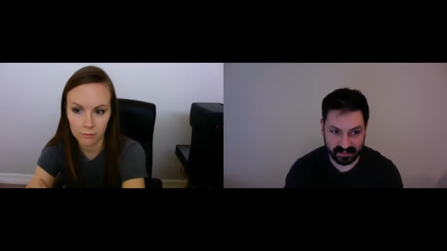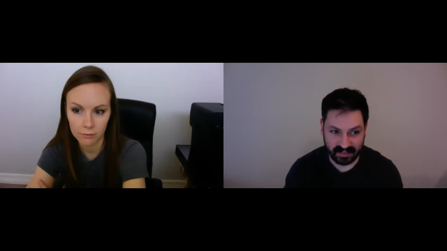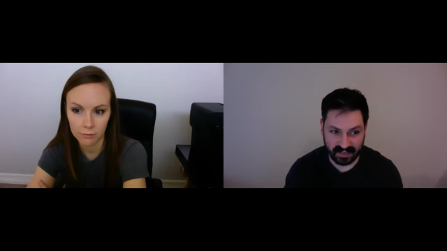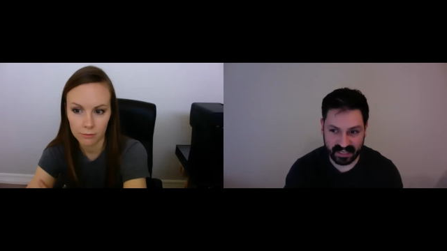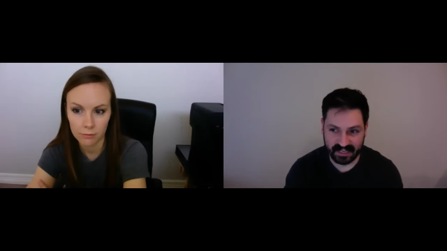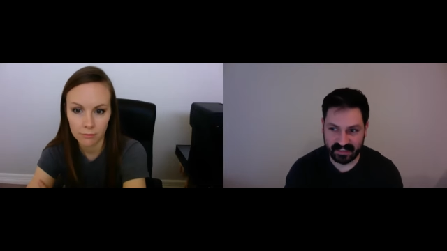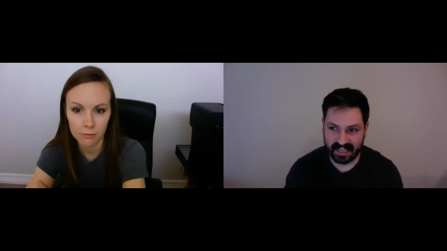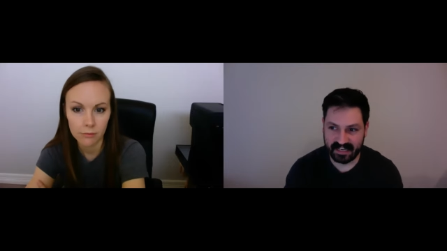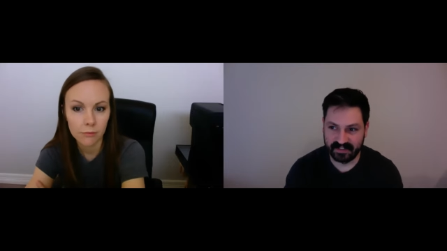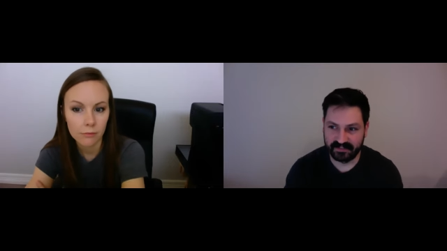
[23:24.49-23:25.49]
Speaker 1: and
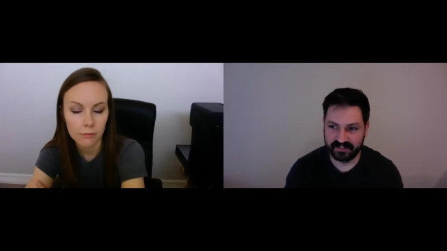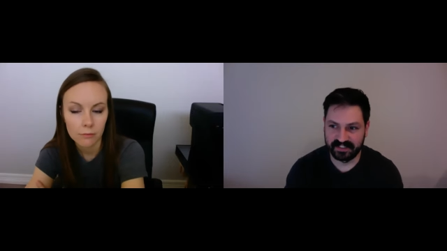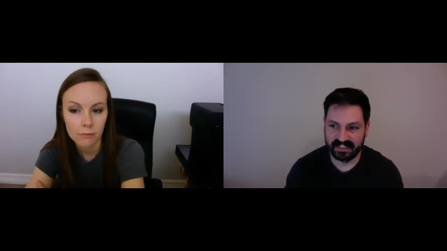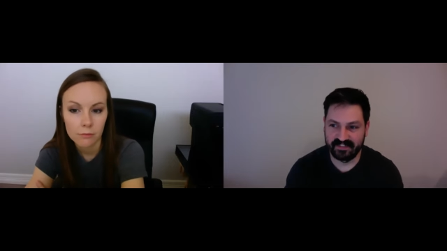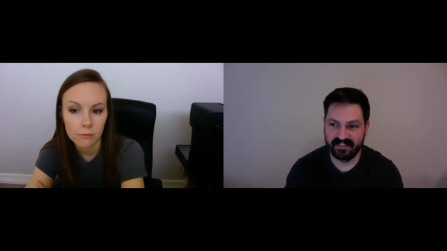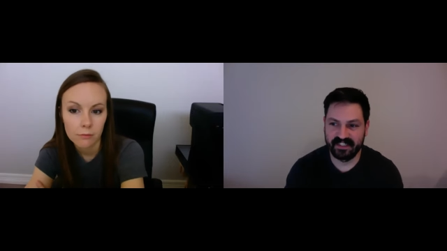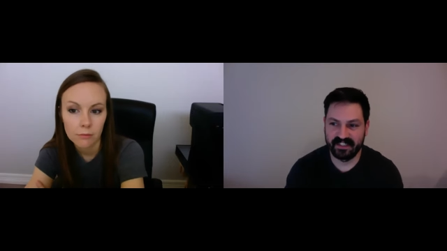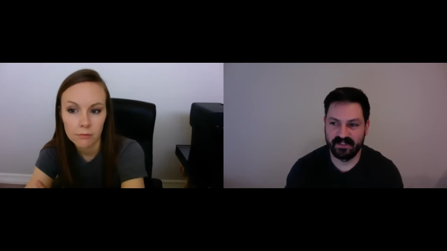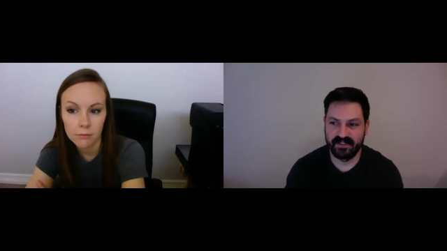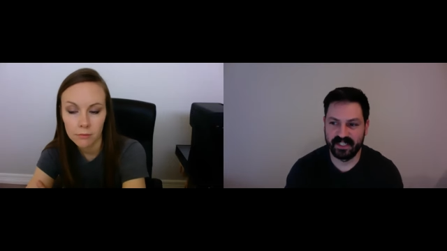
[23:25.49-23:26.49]
that is for
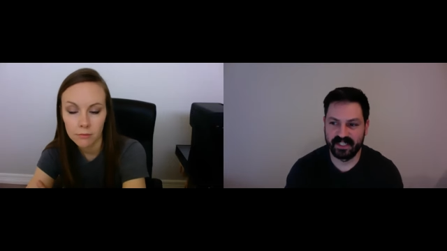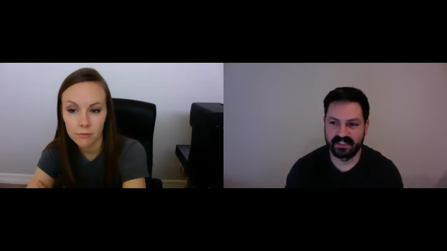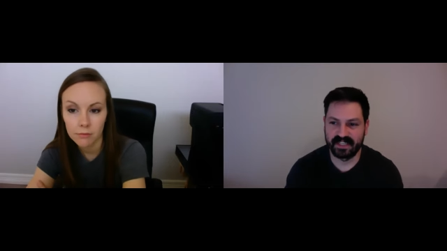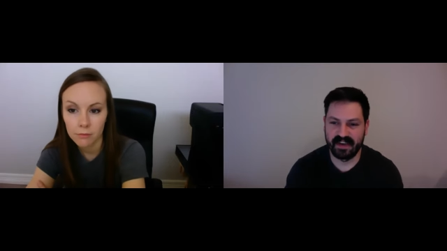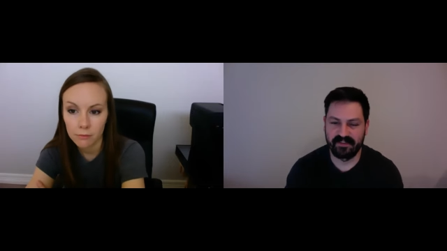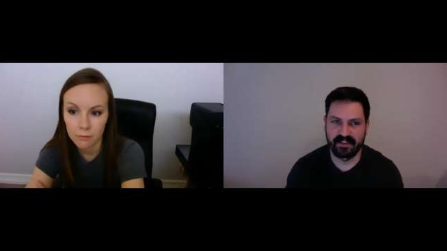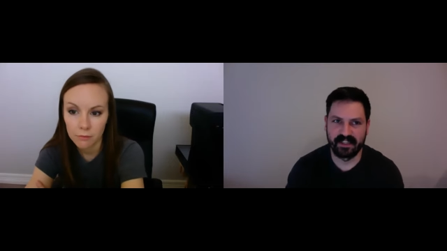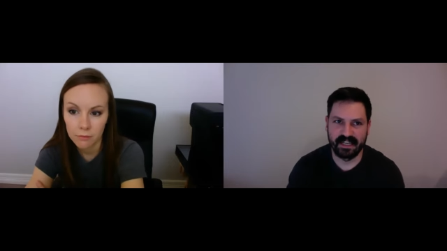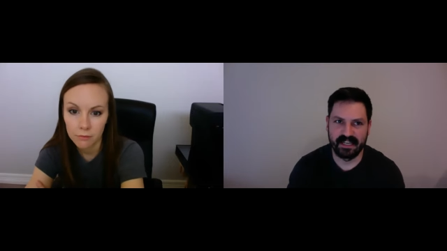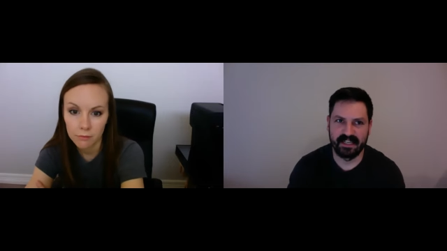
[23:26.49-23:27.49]
72 years after the
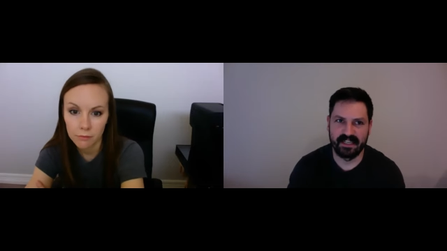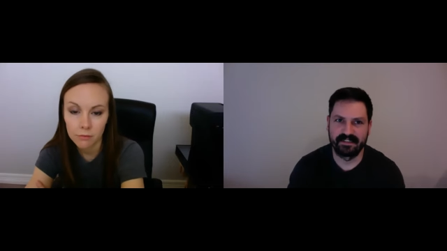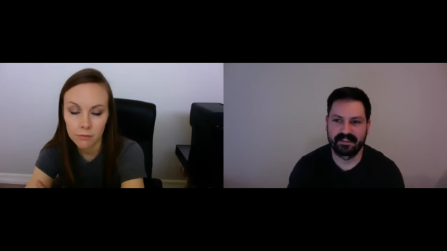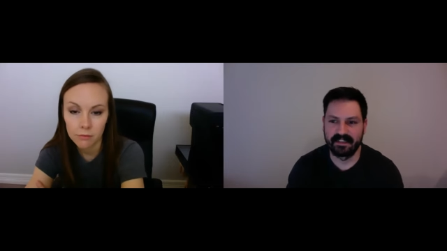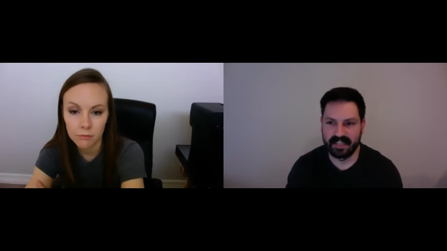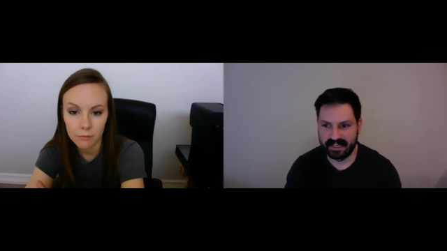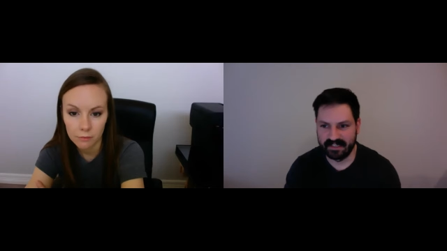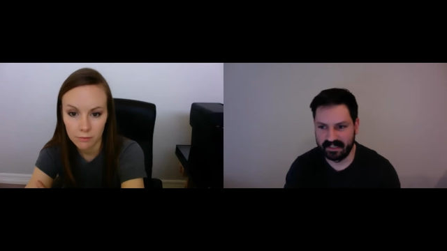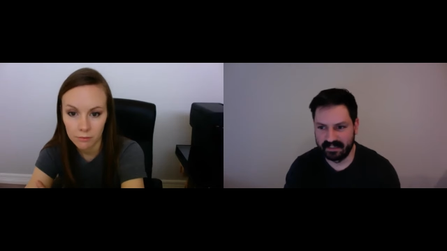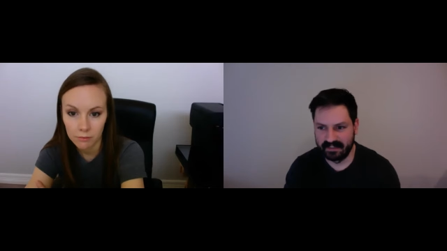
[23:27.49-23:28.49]
data is
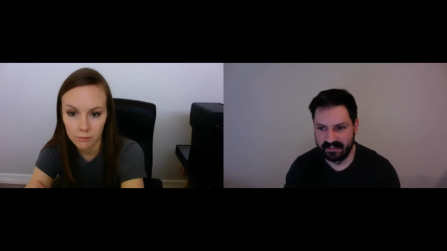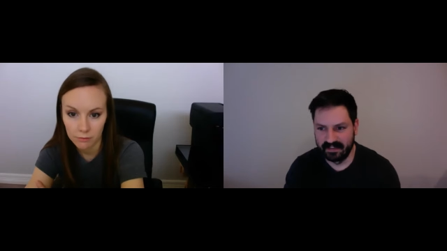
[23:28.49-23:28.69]
collected.